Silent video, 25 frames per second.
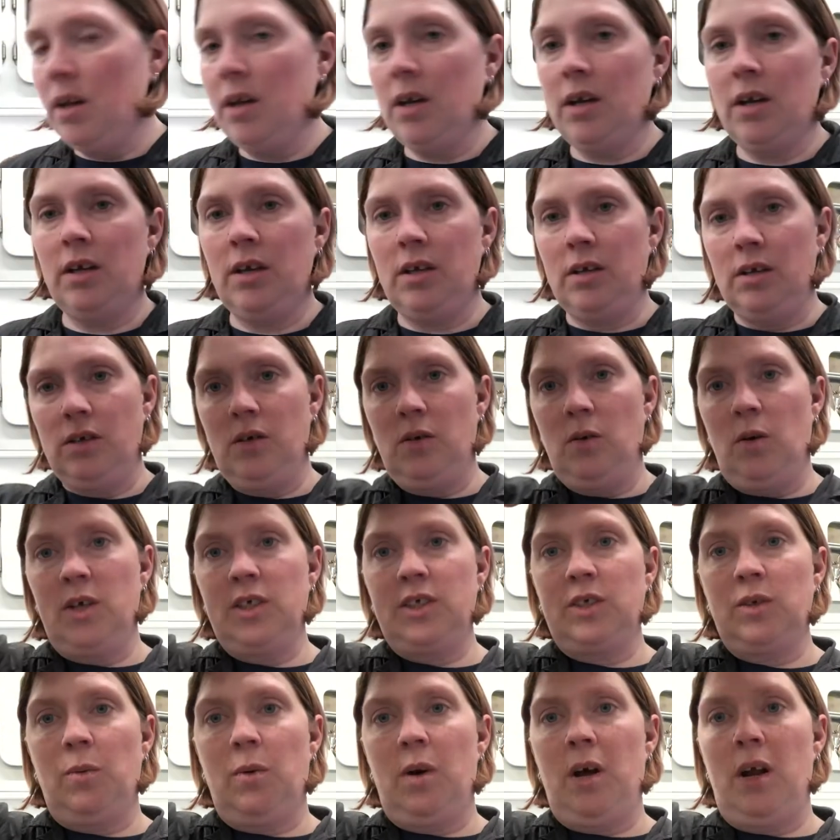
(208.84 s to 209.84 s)
you
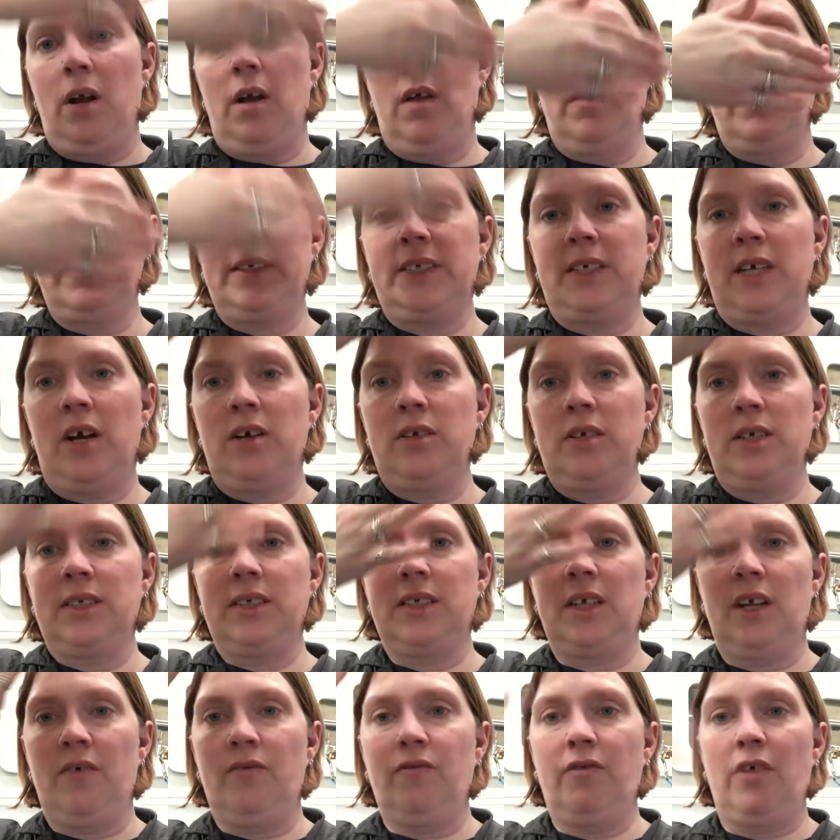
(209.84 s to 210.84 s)
also want all this hair that's
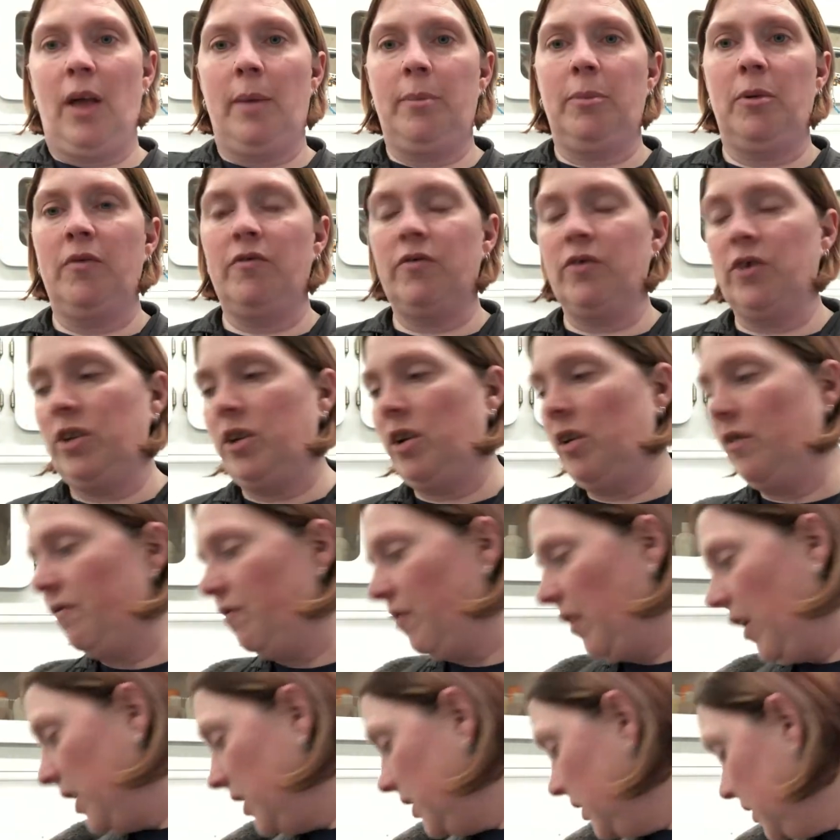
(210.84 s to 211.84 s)
gonna flop over in their
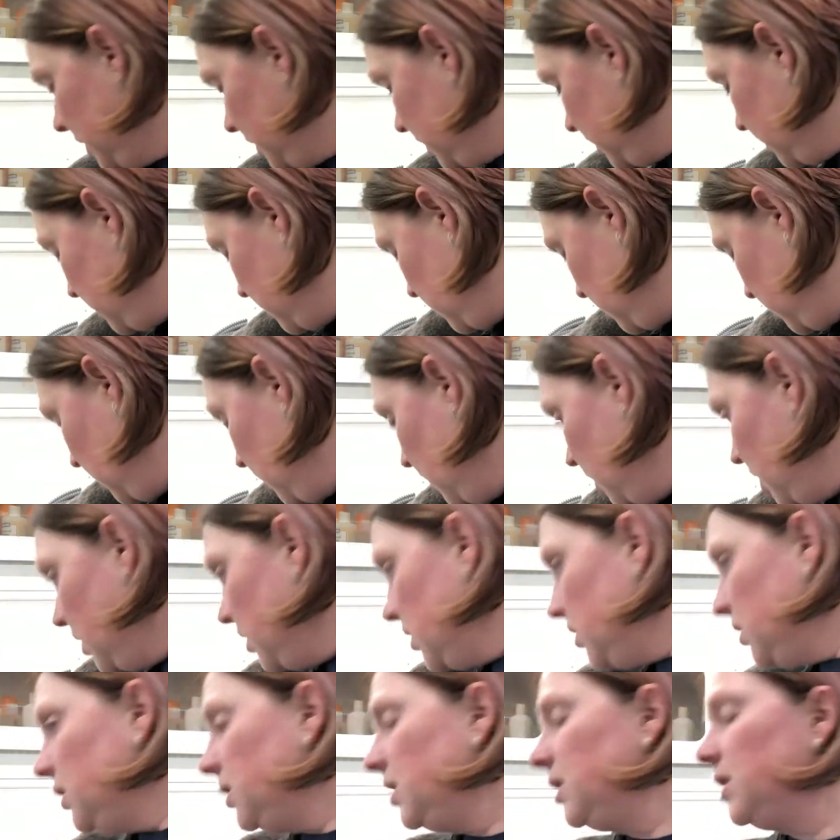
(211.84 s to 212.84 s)
face.
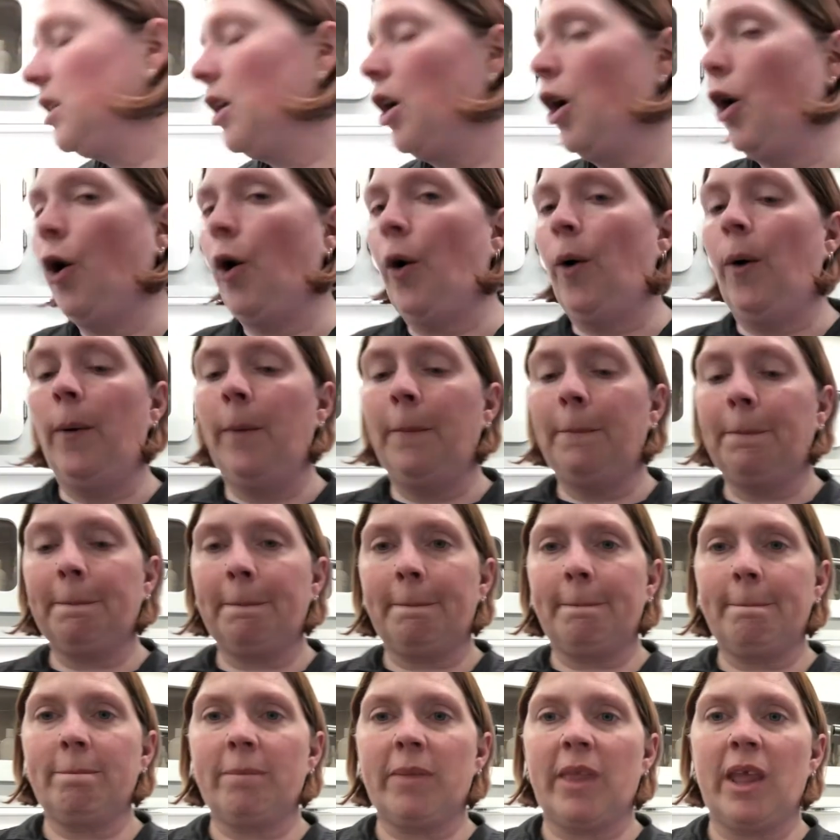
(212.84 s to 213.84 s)
So
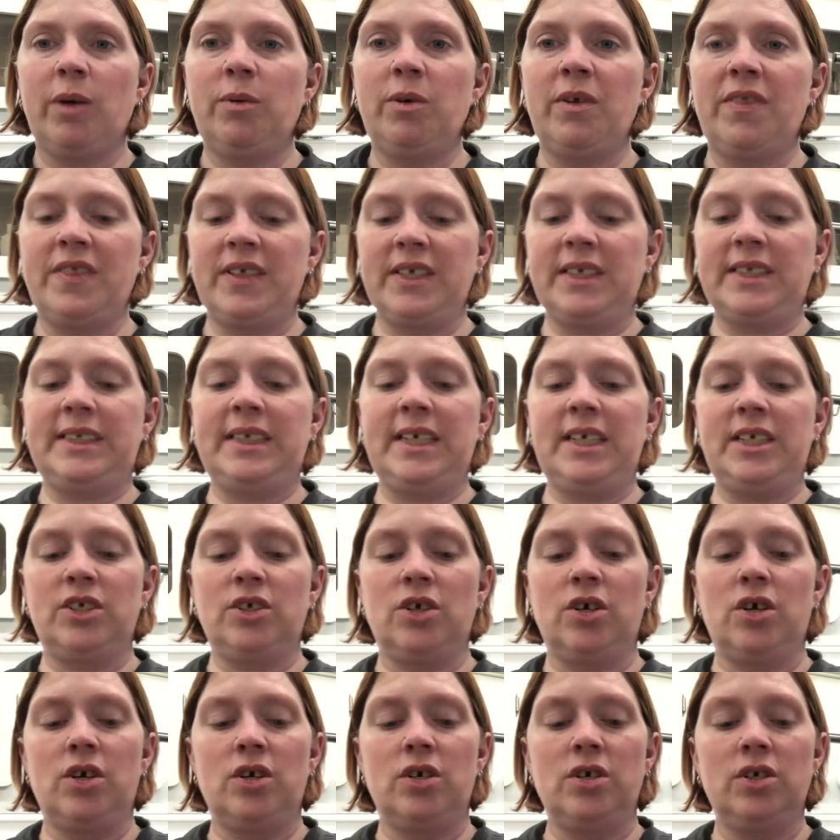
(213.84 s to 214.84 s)
with the
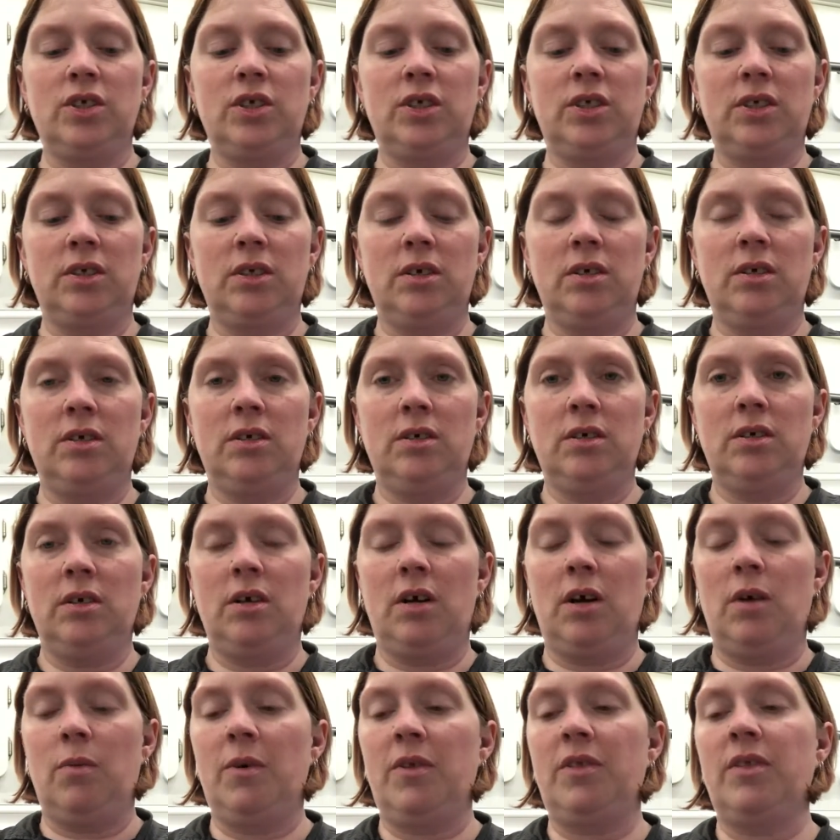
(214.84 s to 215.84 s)
scissors,
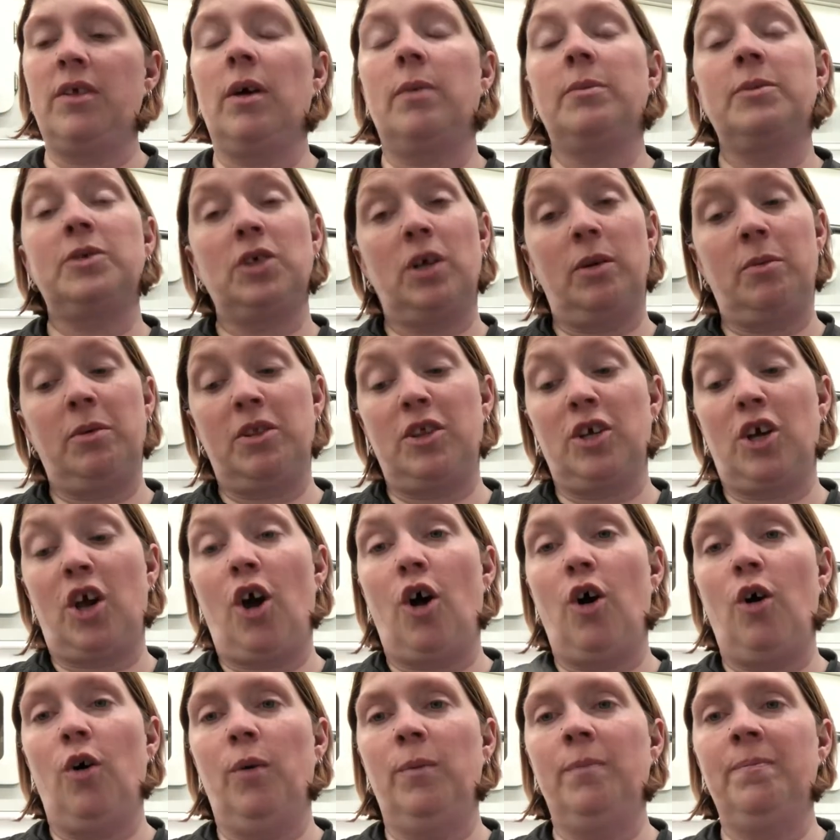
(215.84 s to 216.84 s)
or with, I'm sorry, with the
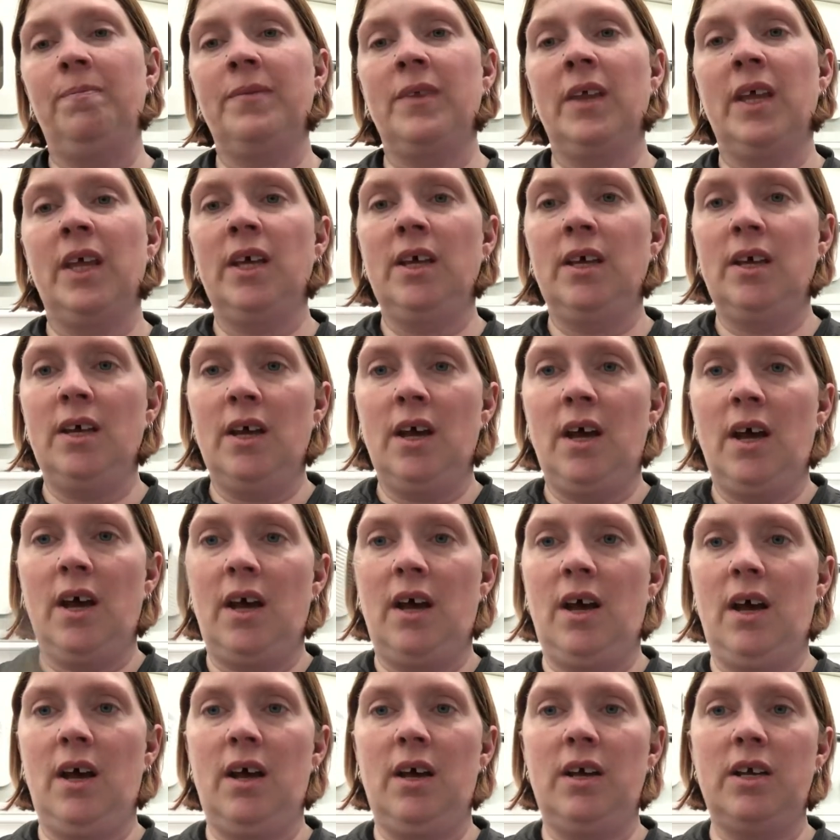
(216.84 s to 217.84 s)
comb,
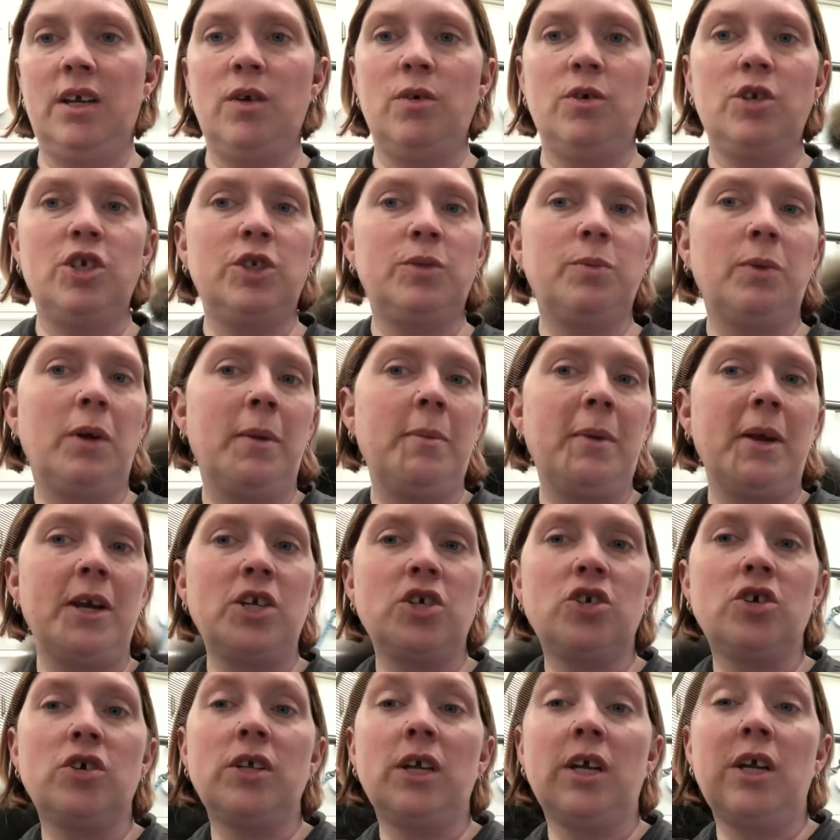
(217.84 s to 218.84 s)
uh, you just wanna make
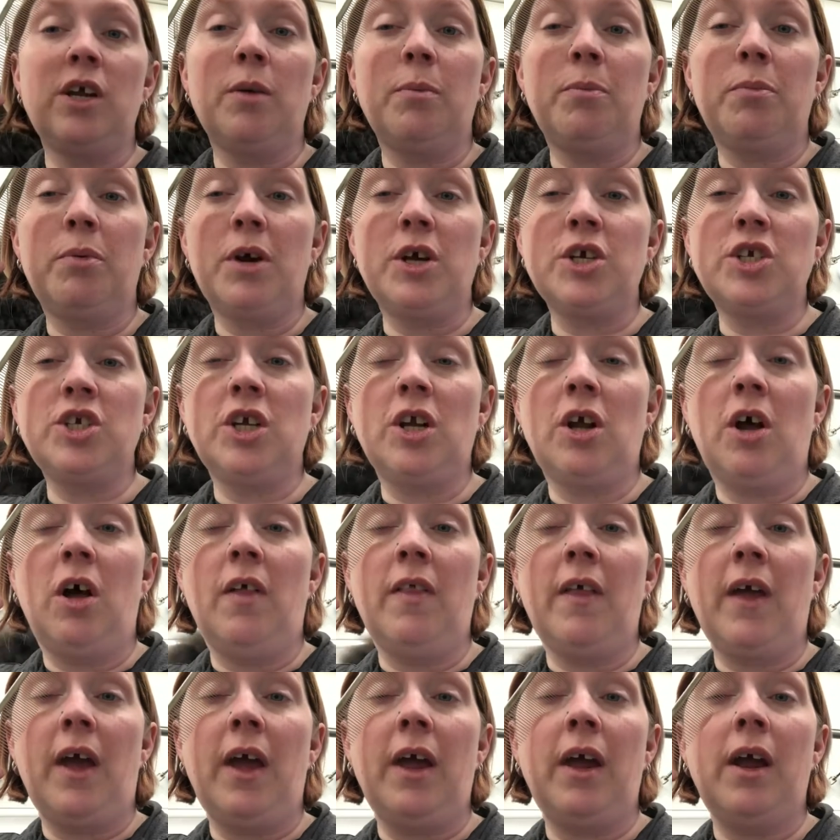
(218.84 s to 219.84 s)
sure that you're brushing
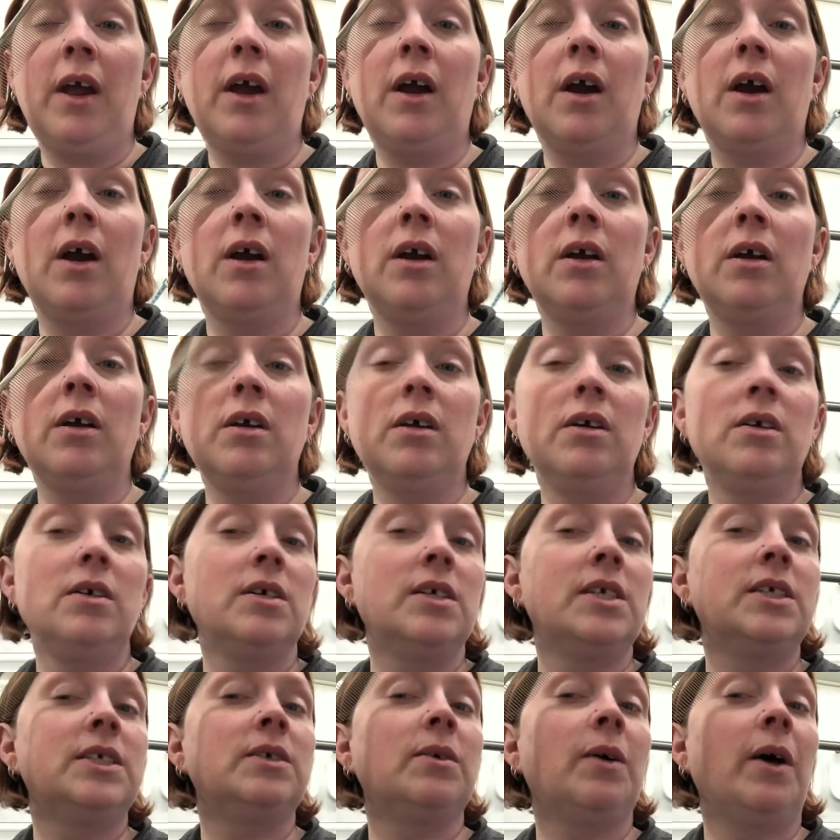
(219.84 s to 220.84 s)
all that hair.
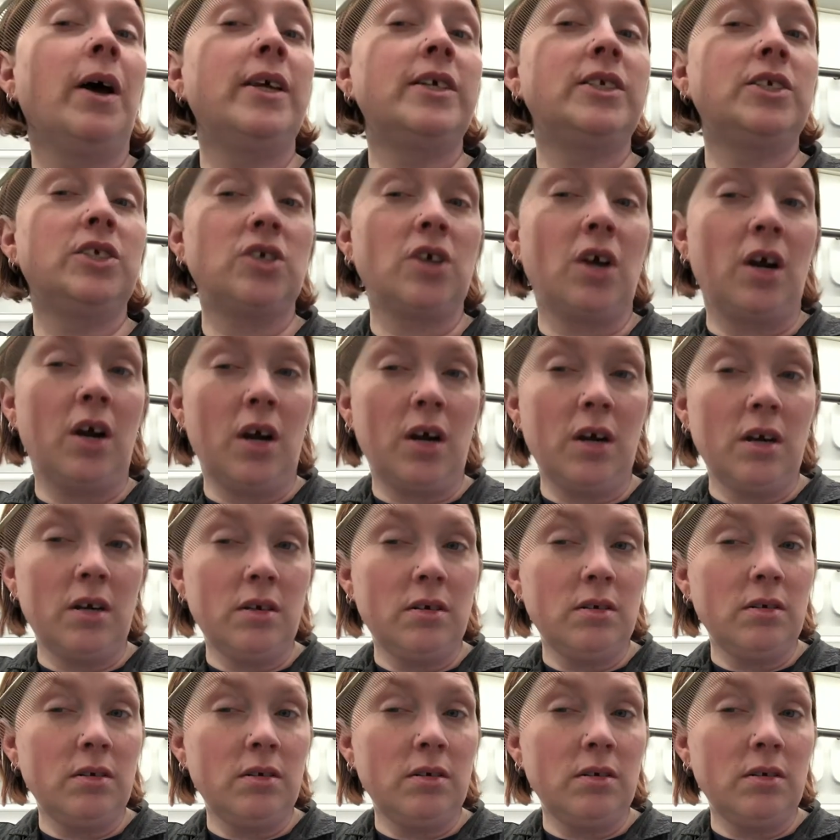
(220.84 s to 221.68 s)
So I start,